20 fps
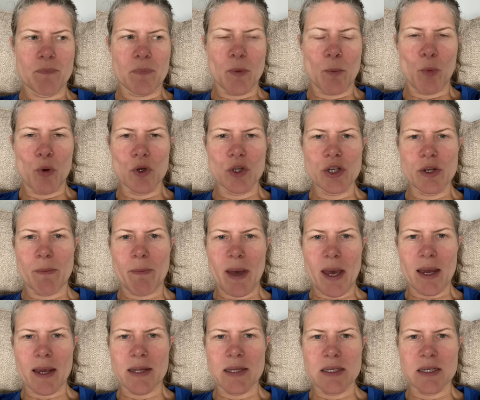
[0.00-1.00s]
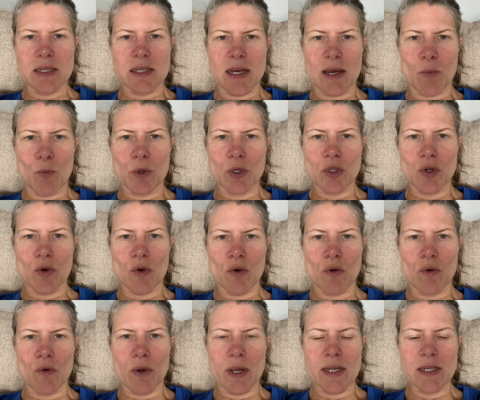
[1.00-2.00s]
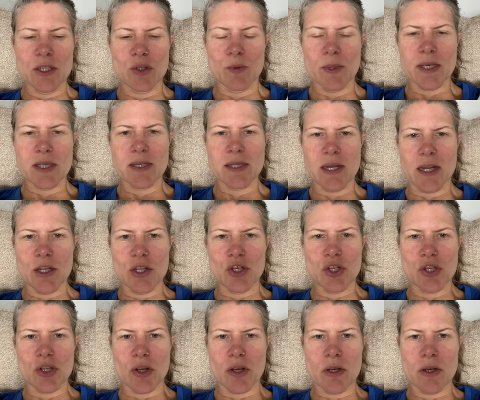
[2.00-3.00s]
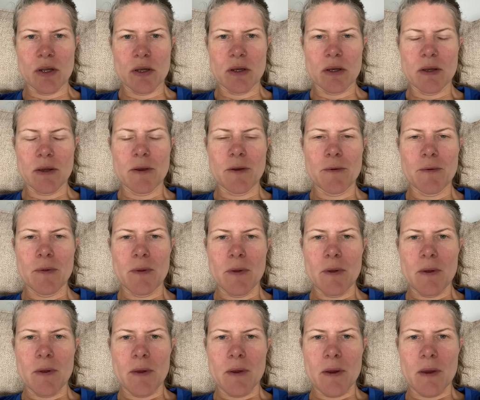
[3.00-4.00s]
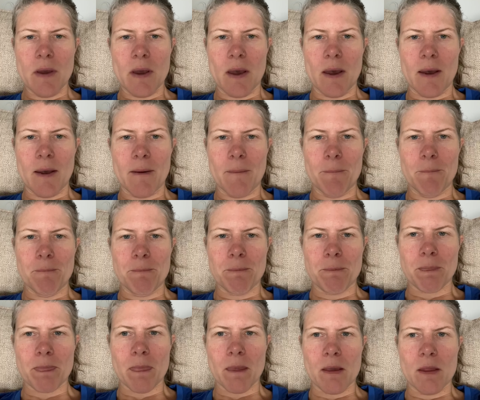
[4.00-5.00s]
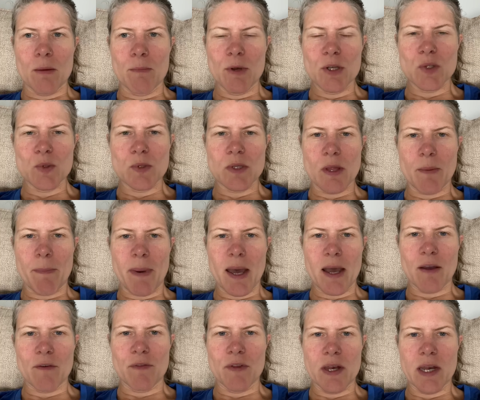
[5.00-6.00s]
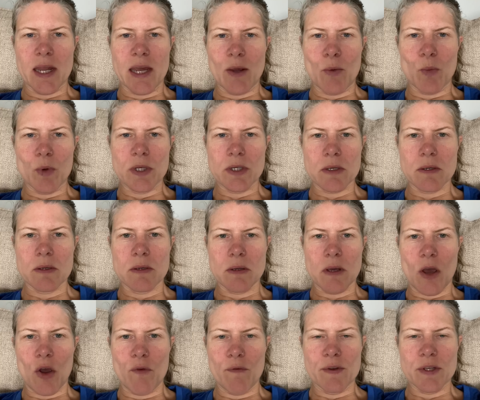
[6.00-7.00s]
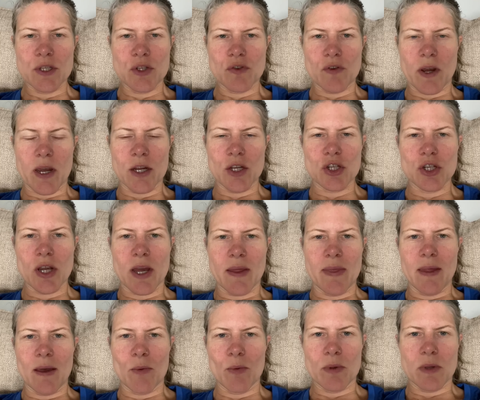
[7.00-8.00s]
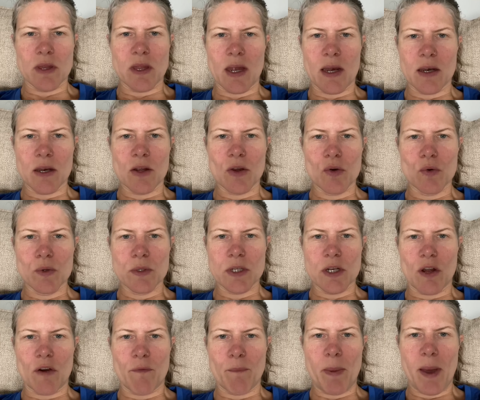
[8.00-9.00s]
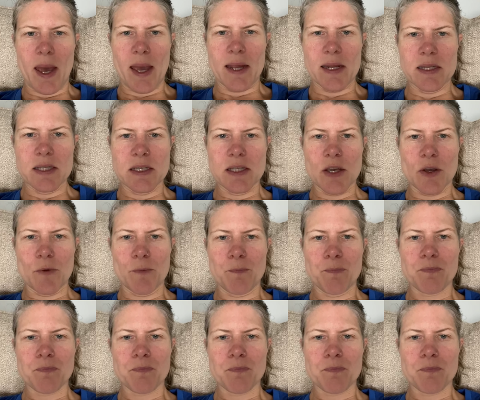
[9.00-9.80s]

pushing back into downward dog or into extension, the muscles at the back of the knee would overstretch, and that would then cause a lot of pain. So